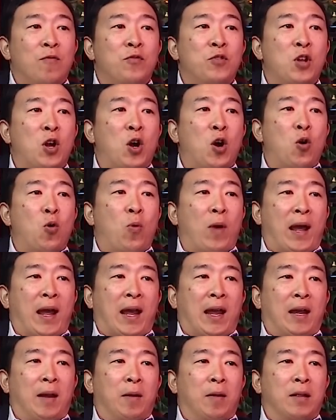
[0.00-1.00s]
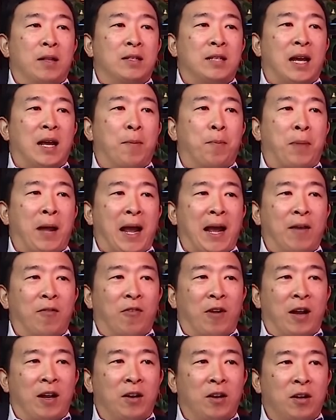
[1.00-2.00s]
No way. Absolutely. Is that Pat
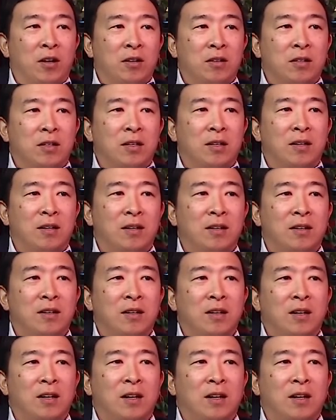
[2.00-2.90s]
Rynard? Pat Rynard.